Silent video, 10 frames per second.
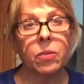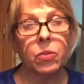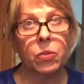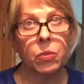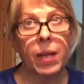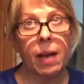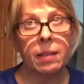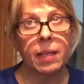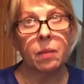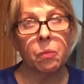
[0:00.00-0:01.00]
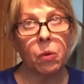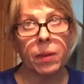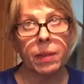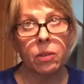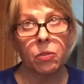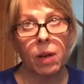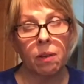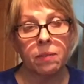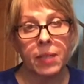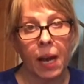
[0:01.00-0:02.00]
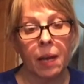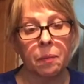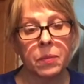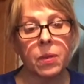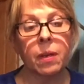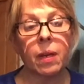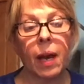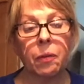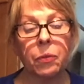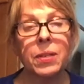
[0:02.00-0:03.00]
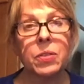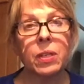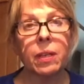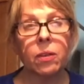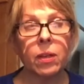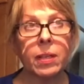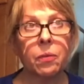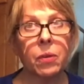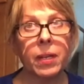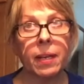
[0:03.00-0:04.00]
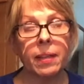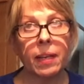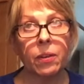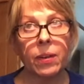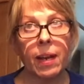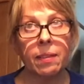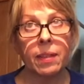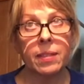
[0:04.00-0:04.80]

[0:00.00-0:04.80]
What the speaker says: do not knead more than 12 times. I recently looked at one on the internet that